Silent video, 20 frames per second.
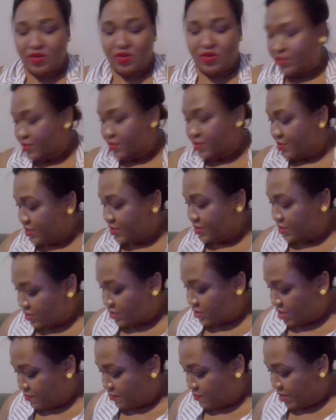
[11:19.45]
It's called
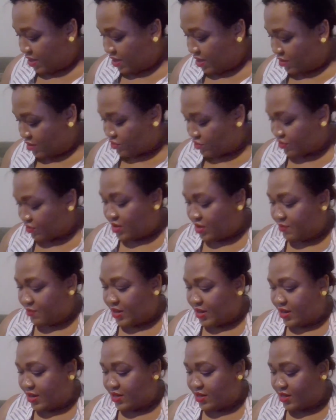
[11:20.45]
Payout Cream, and
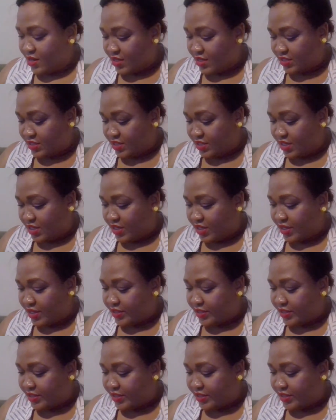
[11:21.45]
this is